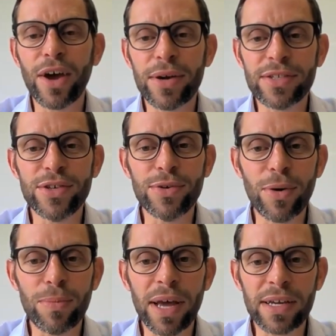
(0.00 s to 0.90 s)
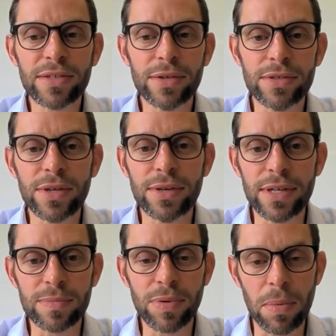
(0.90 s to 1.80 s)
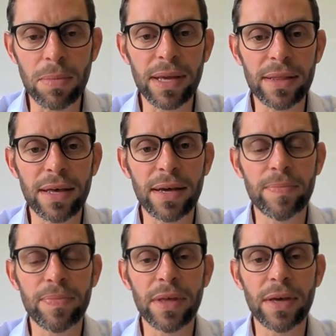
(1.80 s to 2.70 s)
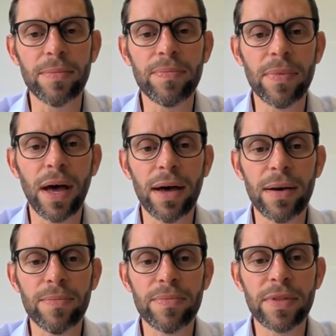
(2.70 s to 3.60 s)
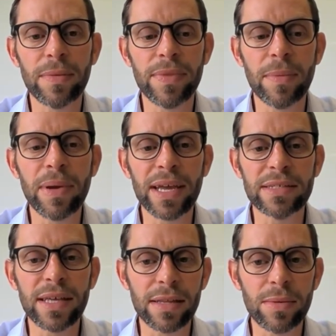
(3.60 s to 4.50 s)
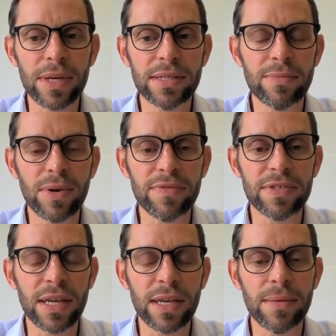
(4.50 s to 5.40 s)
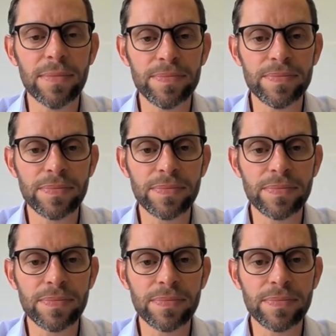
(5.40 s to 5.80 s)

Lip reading: going too complex too soon is probably the biggest thing that we see.